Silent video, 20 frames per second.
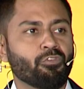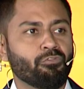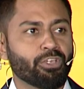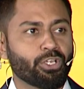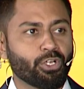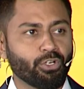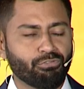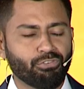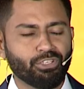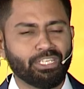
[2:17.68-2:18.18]
We're
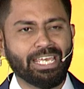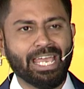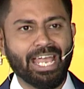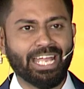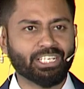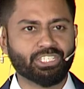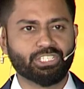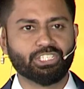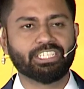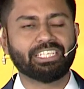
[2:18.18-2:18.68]
good for the
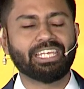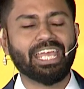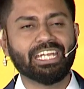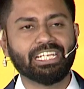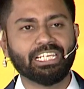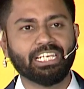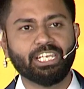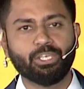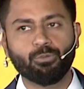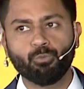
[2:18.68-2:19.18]
action.
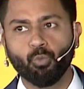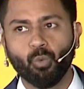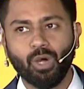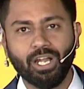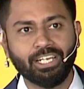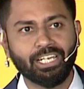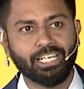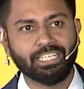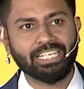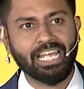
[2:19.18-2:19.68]
Category
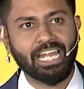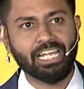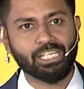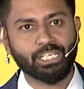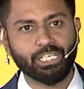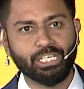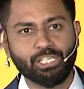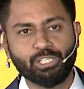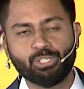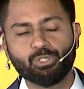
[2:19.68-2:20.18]
1 and
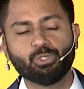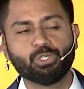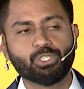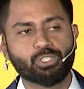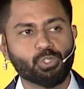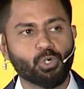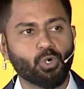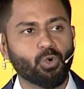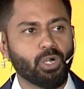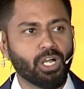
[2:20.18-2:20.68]
Category 2 is
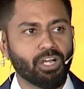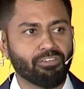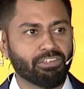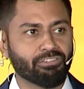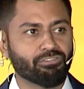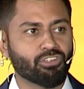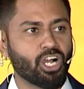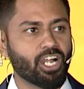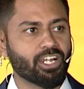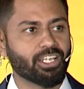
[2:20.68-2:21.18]
over. We've
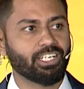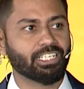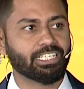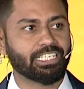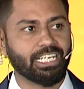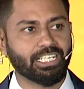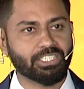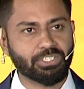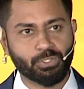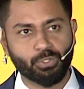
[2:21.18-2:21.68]
got our
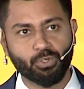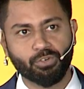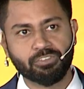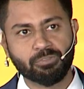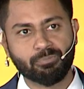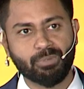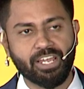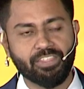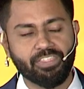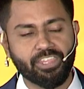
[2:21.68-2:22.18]
guests who have
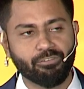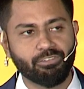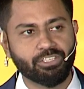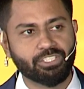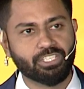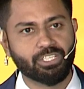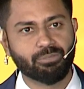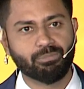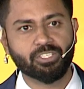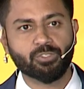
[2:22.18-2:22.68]
spread their
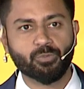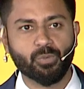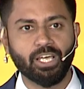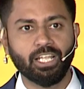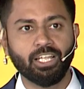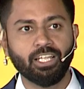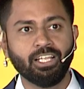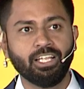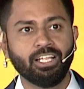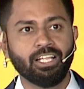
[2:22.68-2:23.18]
wisdom as
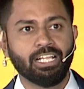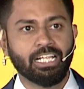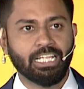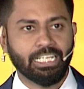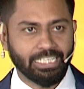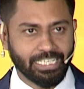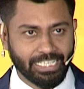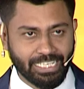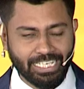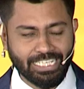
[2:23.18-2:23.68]
well.
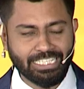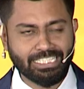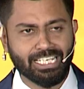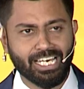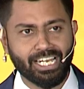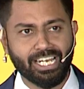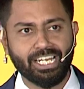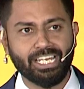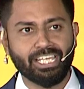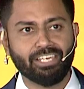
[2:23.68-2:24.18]
The kids are
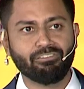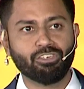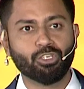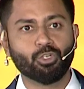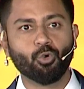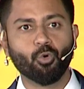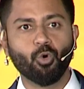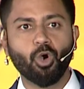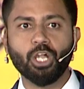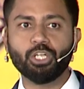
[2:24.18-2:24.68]
ready. We
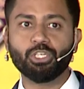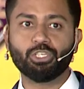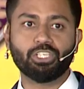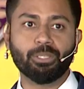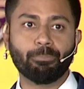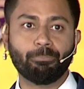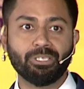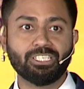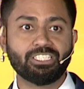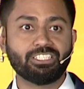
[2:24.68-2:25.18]
go on to the
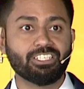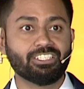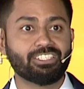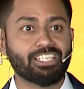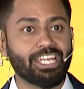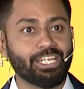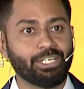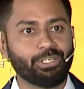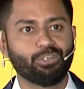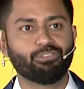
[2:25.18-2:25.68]
business
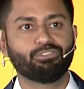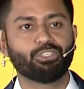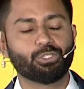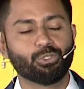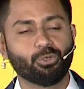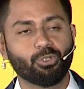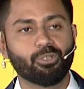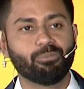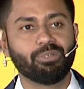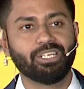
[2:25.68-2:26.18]
end of the
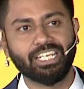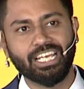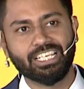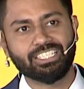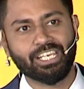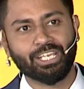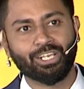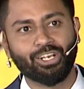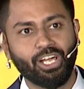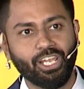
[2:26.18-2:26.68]
tournament, as
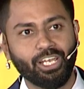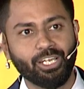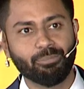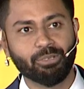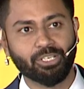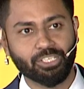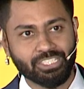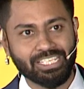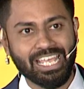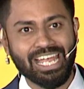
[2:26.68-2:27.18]
I call it,
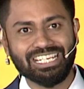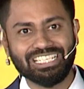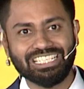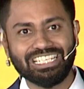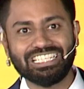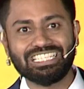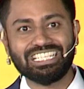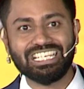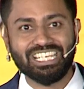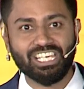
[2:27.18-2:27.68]
because Category
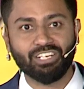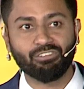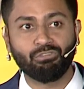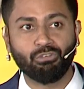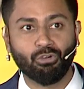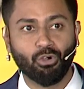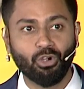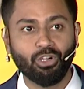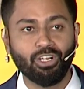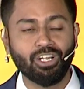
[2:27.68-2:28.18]
3 and
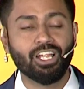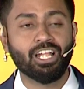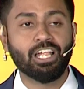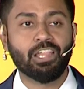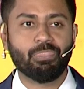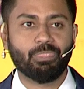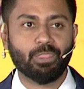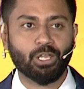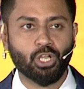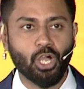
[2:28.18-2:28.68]
4,
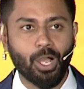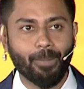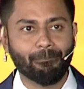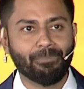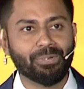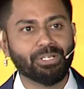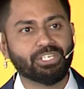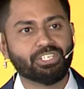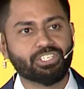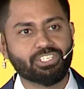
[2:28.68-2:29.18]
the
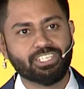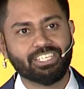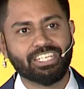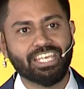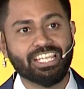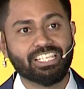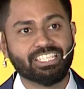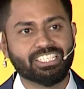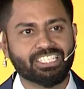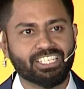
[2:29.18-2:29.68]
competition
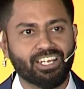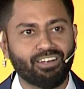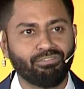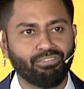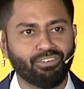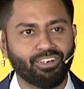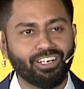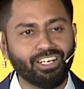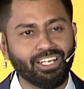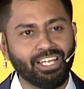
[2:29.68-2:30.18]
gets
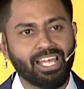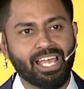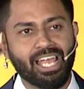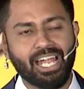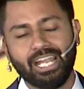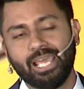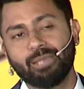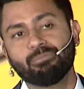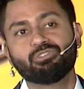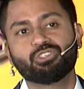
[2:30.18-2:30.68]
tougher, and
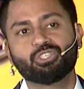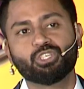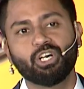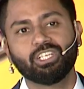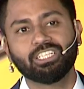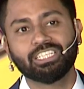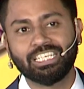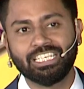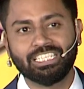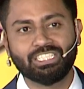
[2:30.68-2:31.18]
I'm sure
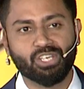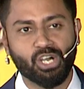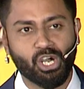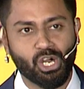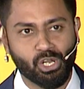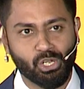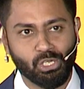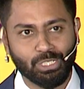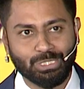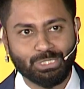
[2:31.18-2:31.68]
the kids are
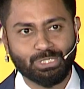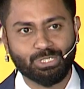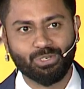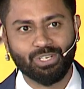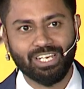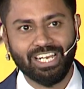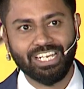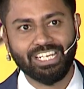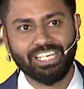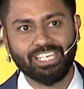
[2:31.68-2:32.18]
also
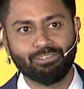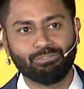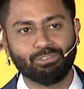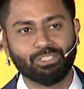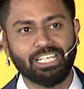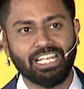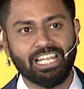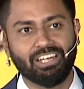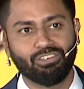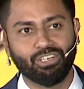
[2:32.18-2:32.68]
ready for the
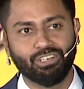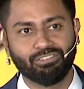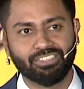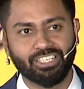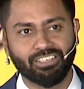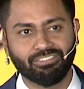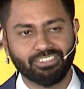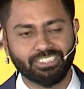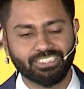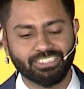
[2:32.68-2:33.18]
level of
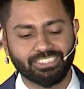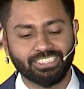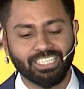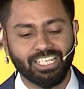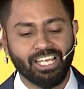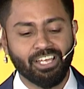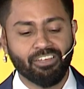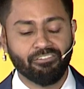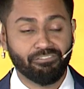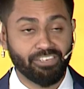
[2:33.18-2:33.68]
toughness.
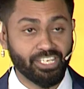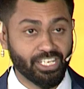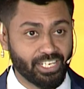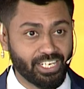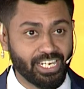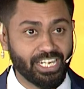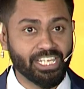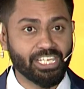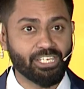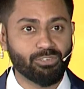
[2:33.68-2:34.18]
We are
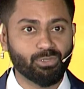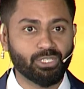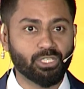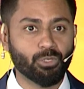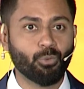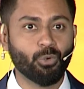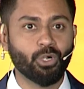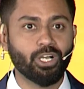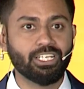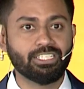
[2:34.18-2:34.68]
ready with the
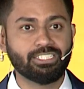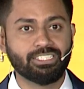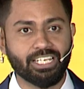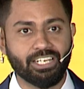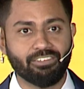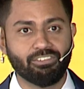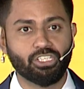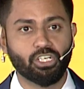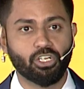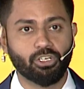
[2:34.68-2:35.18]
words, and
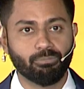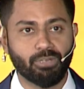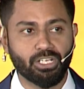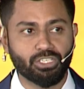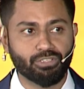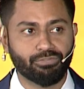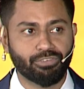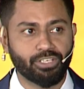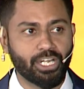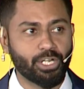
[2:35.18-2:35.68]
without much
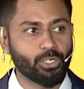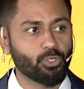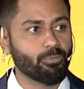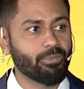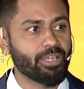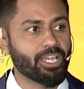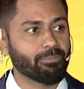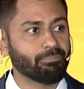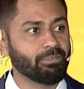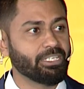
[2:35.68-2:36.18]
of an ado,
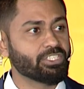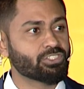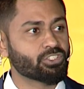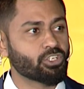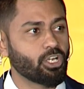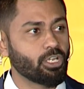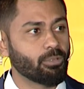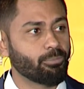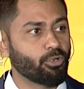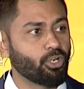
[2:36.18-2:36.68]
may I please
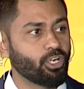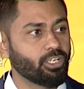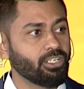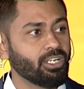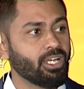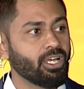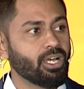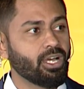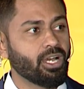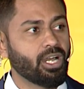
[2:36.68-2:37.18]
call upon
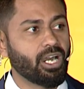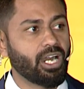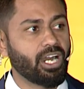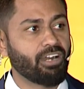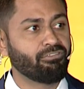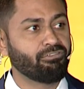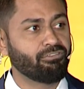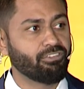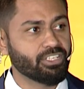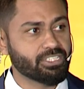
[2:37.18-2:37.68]
our
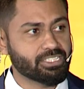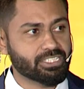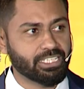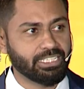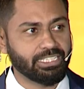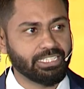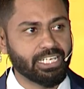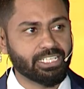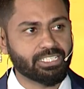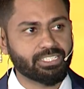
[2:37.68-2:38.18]
first
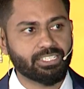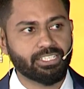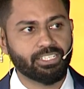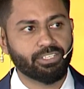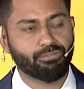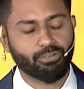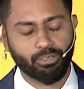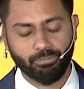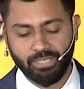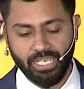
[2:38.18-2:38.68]
contestant
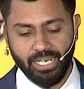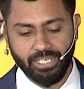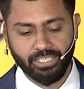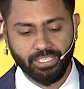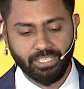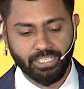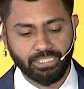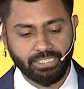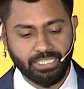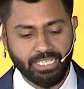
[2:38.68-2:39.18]
from
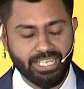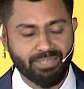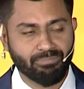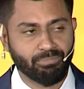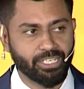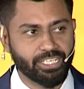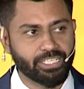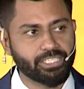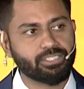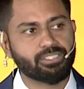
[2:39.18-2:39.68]
Category 3,
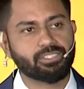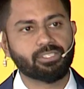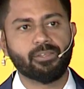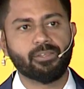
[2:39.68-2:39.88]
please.